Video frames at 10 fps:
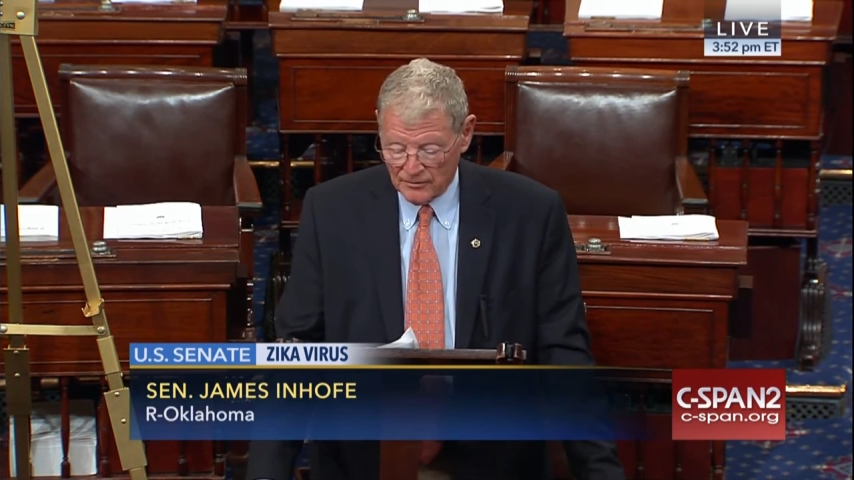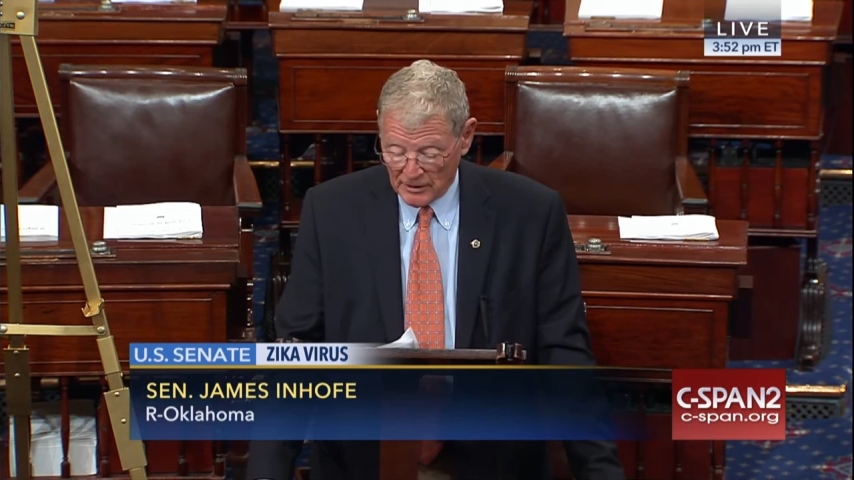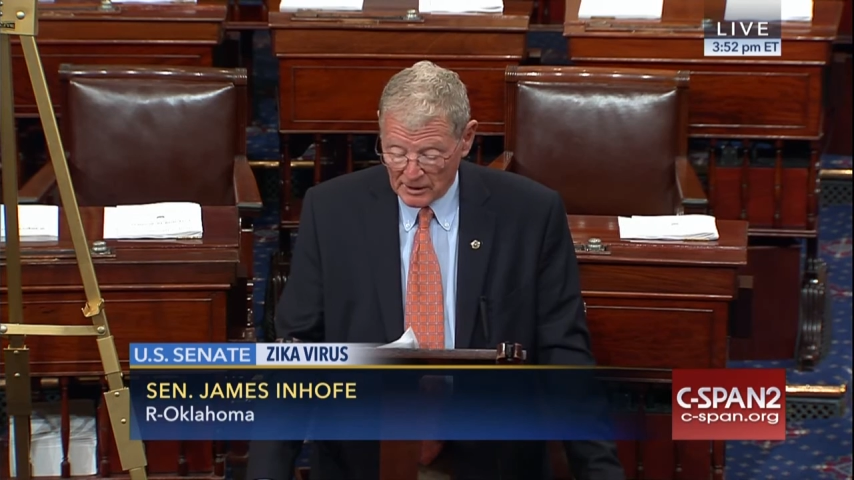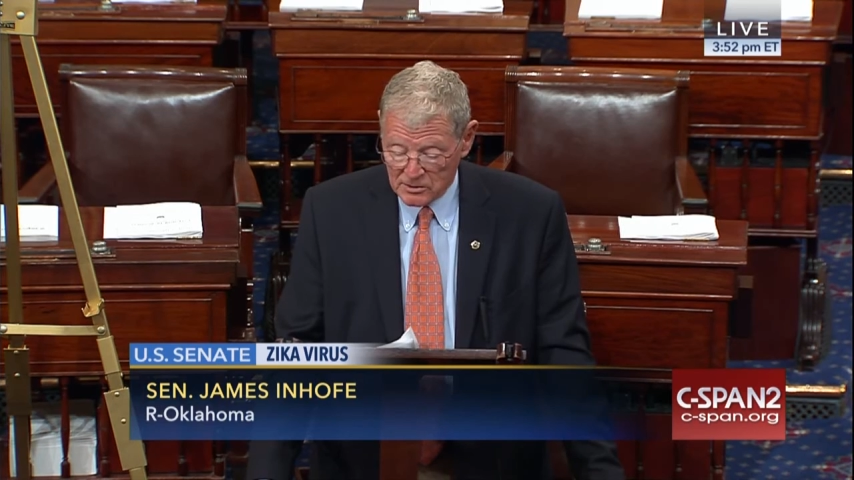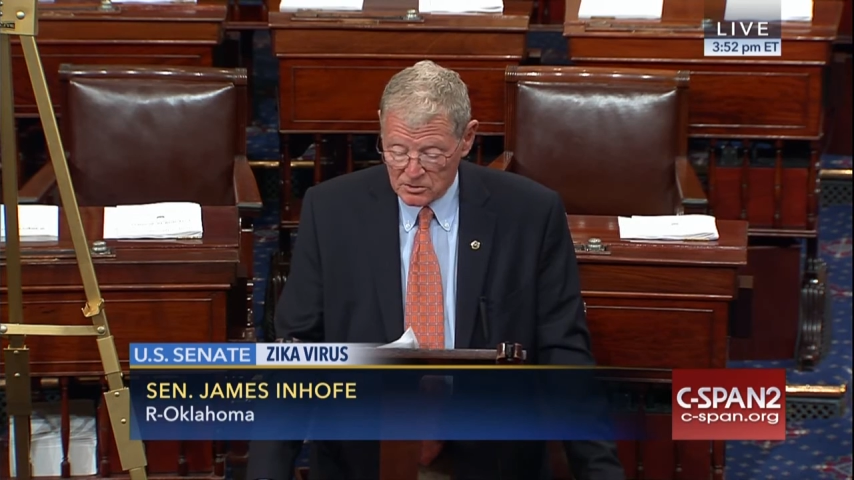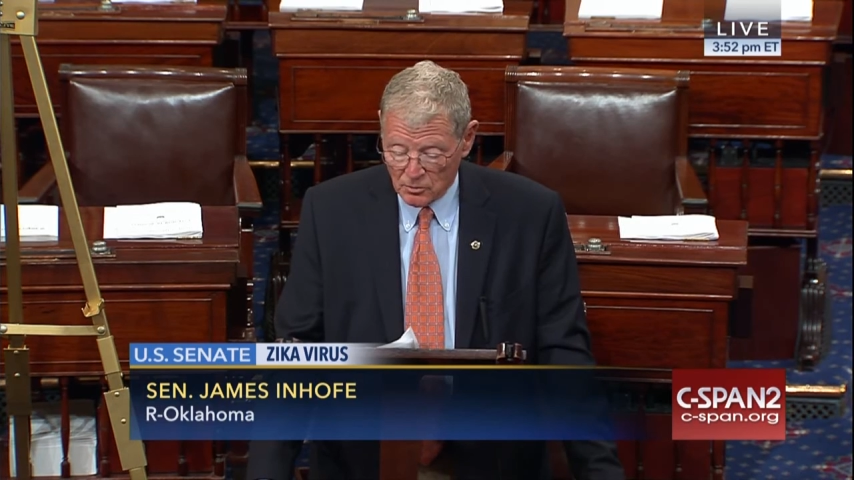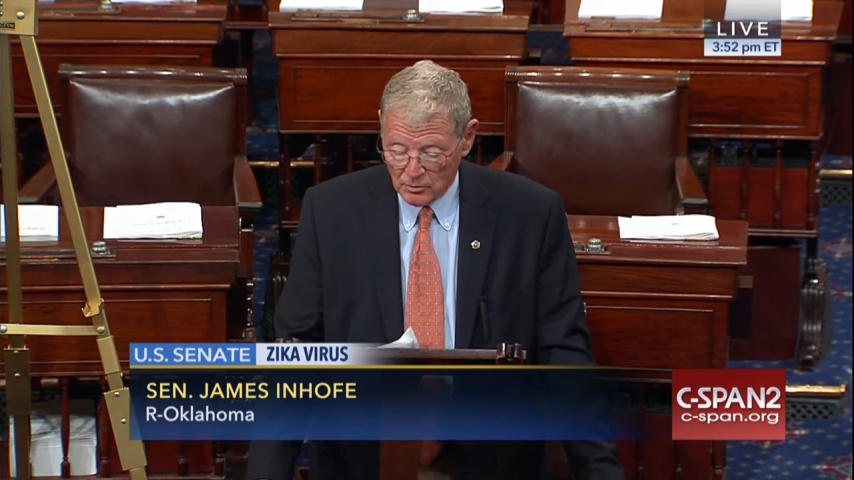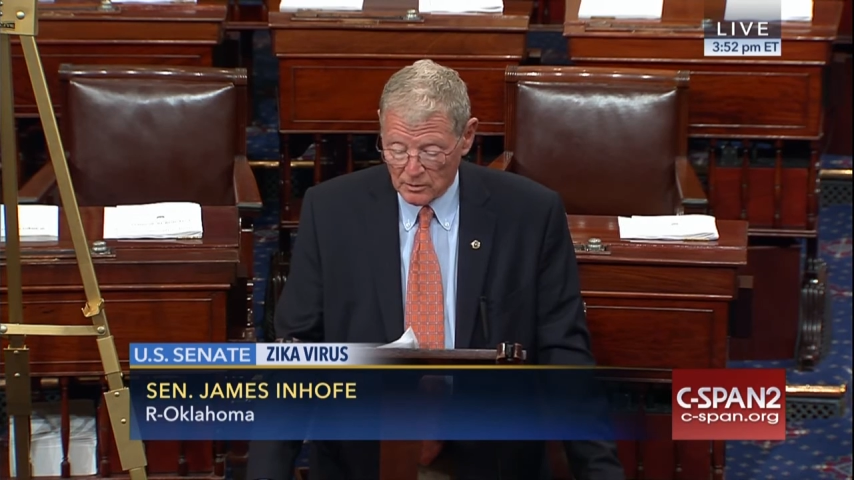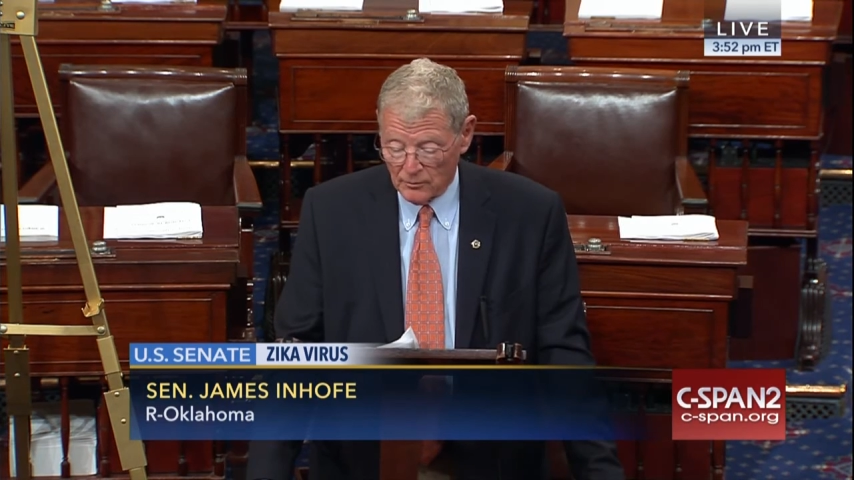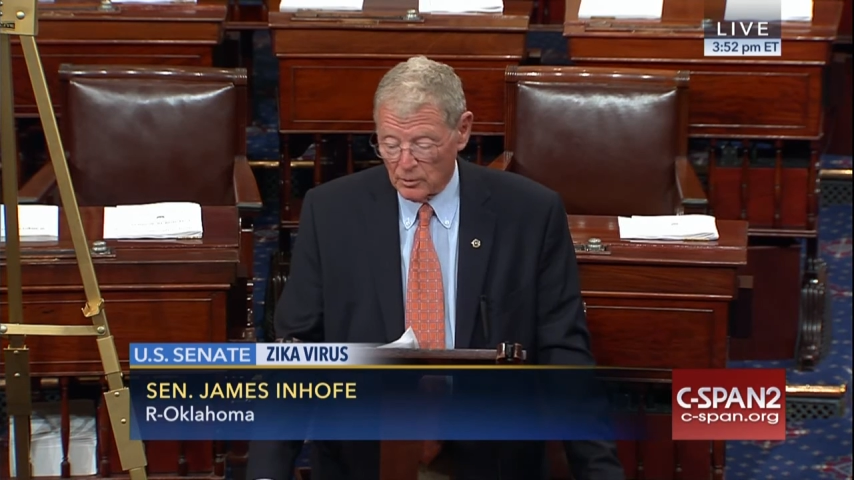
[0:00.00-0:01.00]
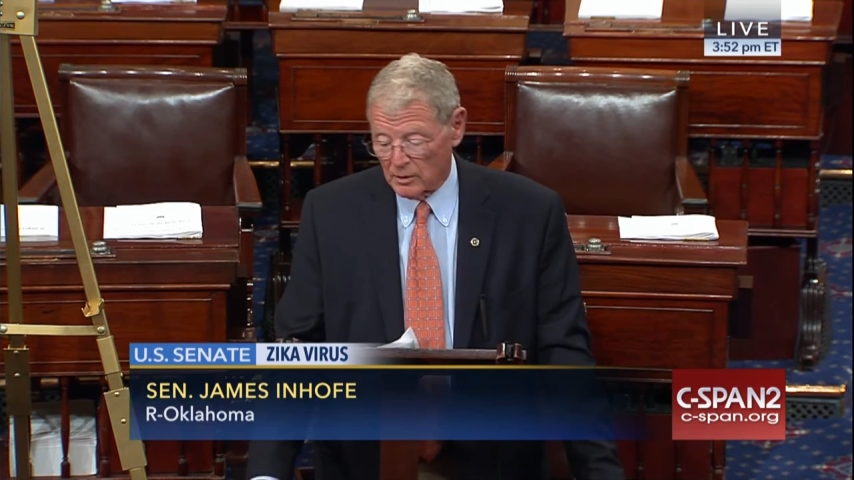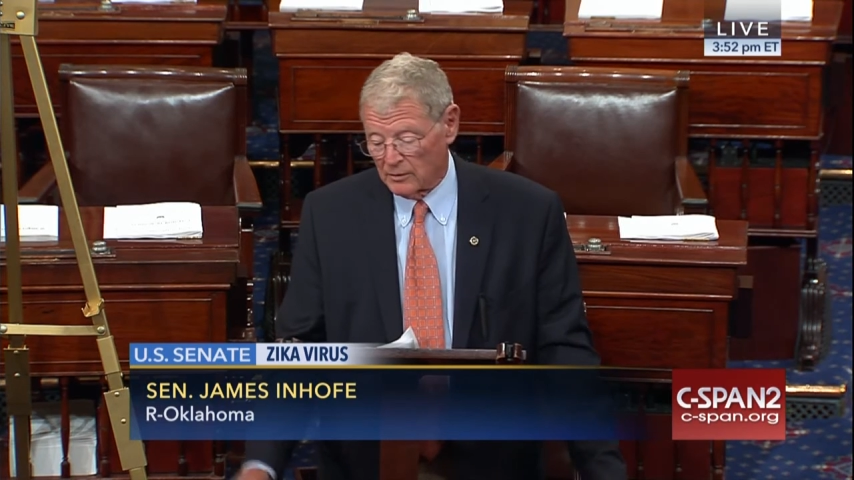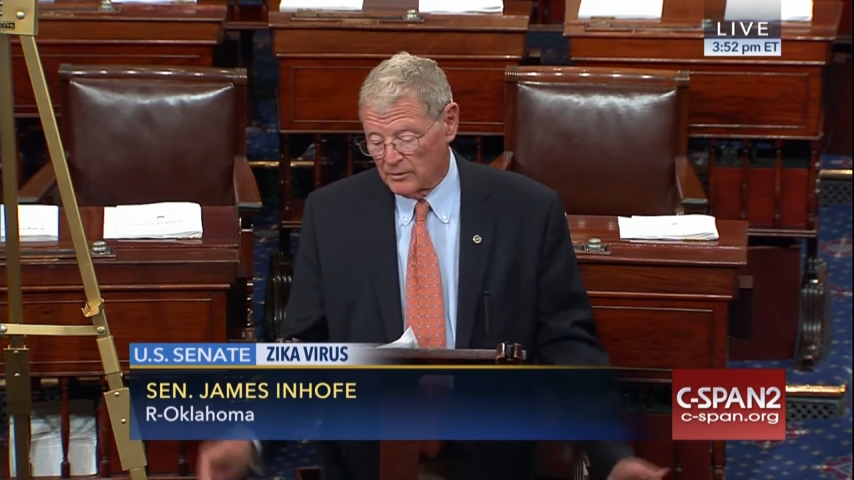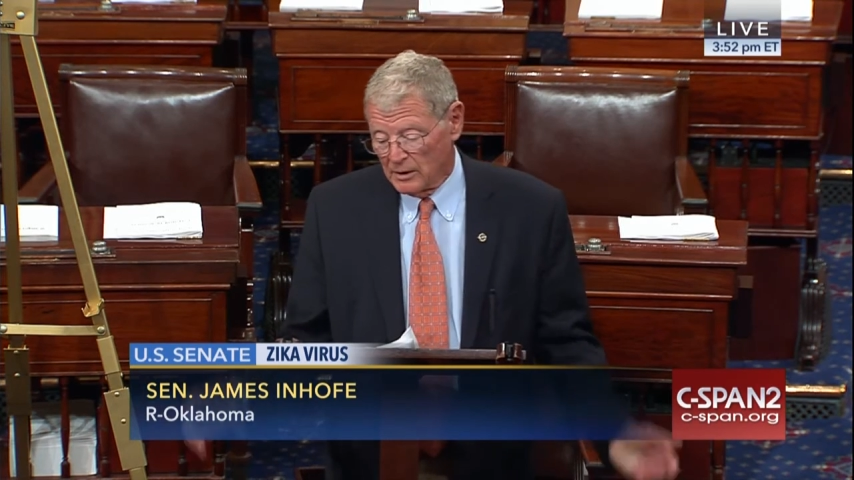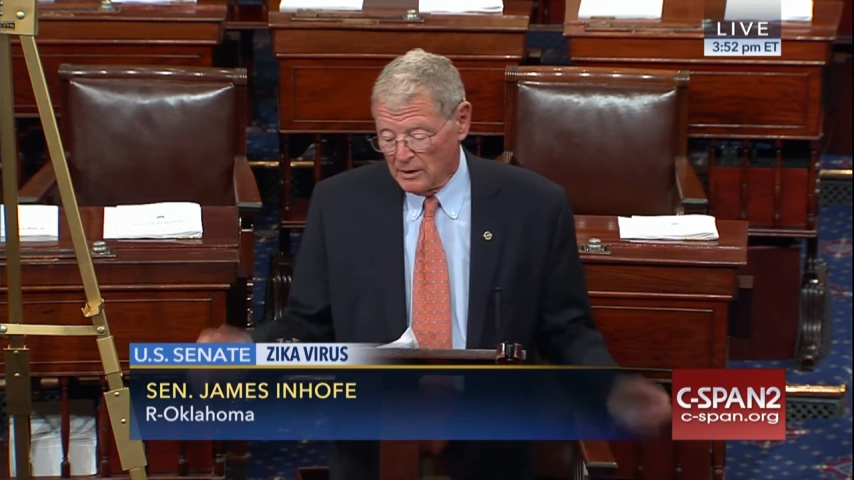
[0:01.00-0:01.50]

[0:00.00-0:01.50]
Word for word: facts that we're aware of.